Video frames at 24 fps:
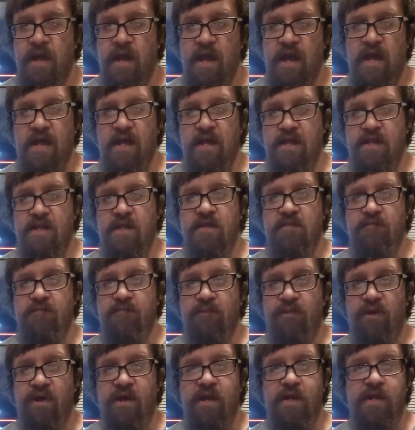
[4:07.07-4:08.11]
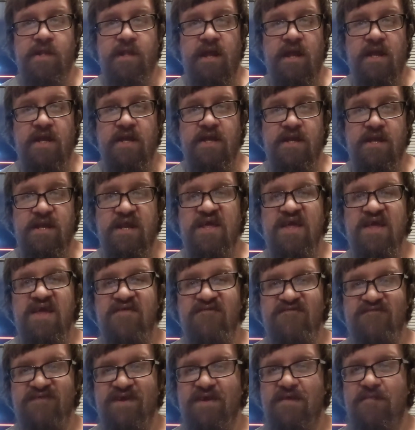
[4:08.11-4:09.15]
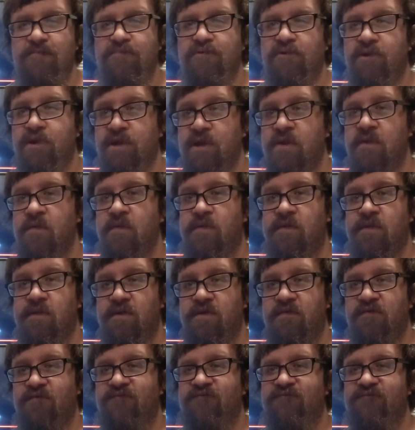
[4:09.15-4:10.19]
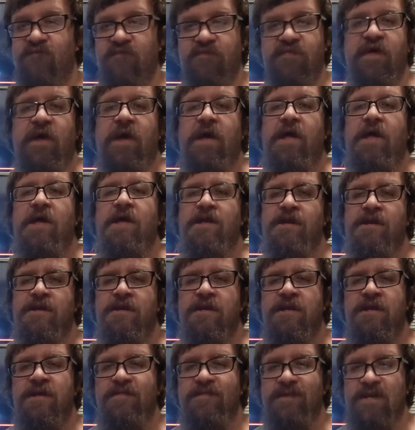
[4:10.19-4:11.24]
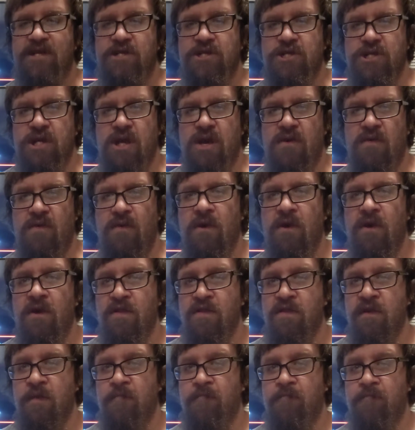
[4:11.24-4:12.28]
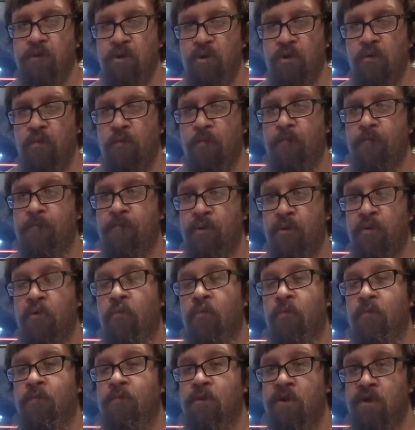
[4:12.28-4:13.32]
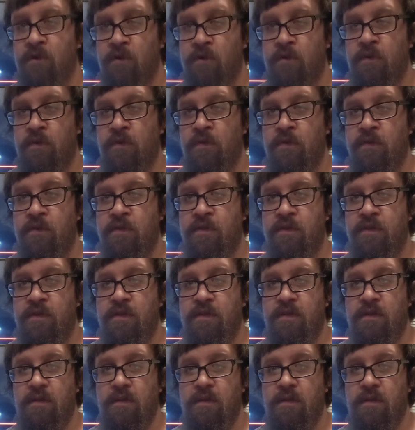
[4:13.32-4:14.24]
as he plays a TV producer for the hit TV show The Boom Boom Girls.